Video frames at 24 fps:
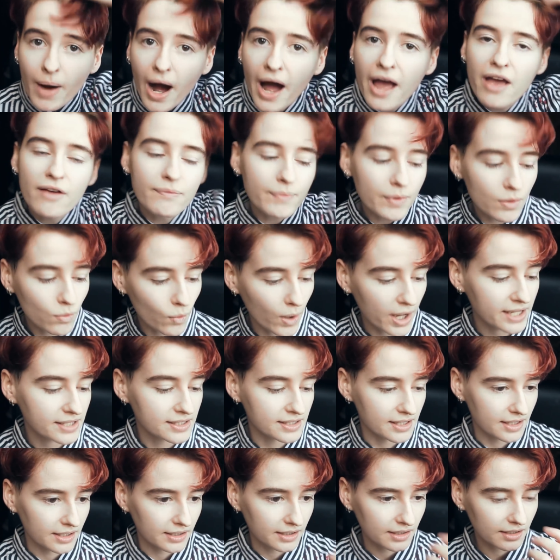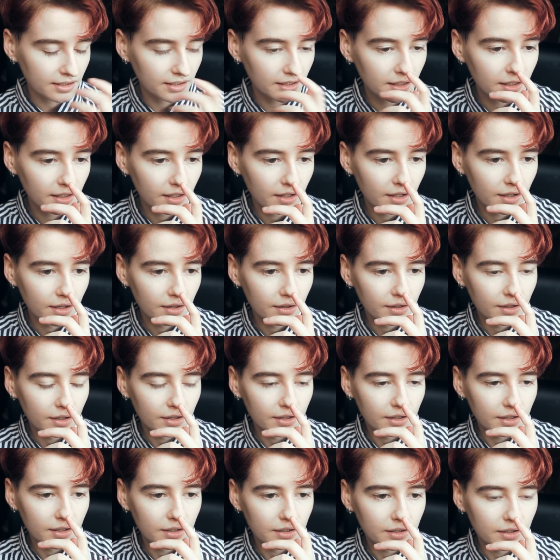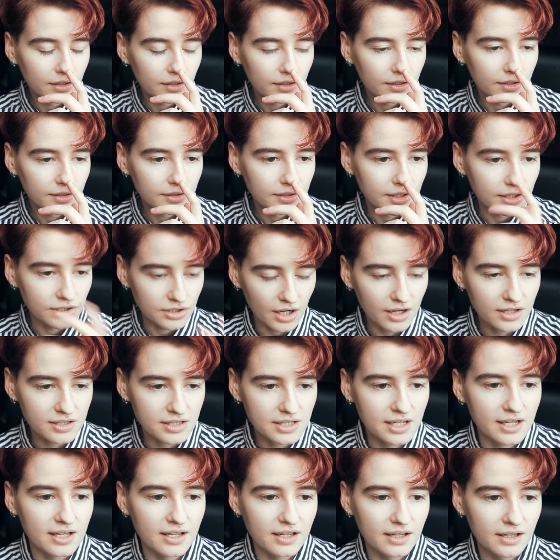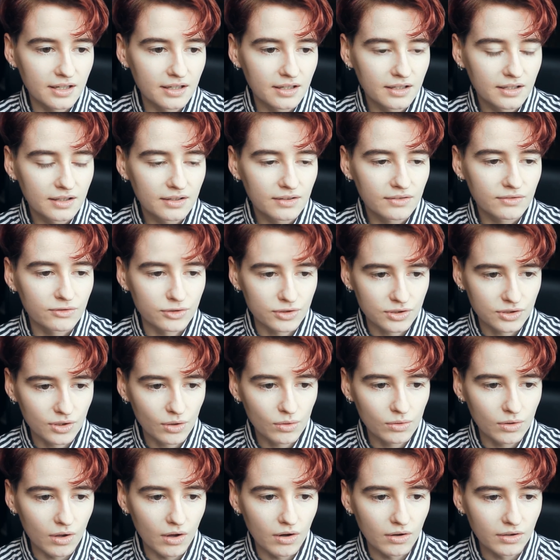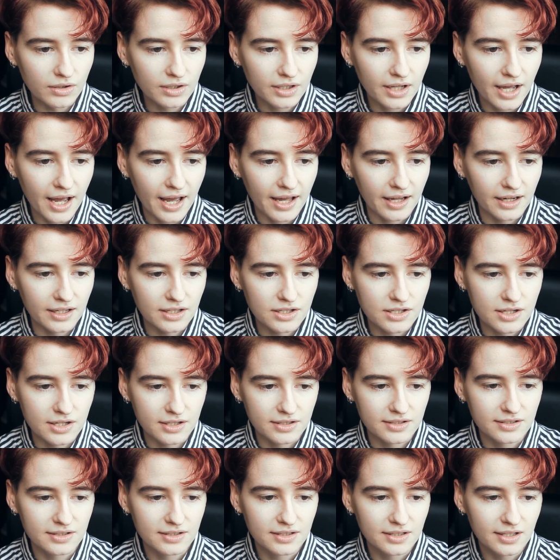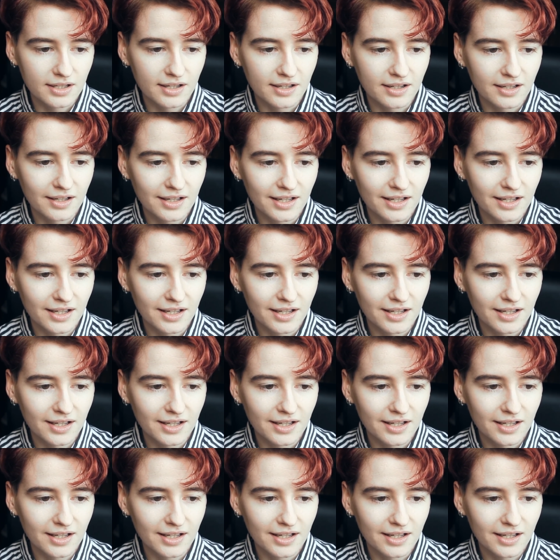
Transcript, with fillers: But I have been waiting to start T for so long, and I just.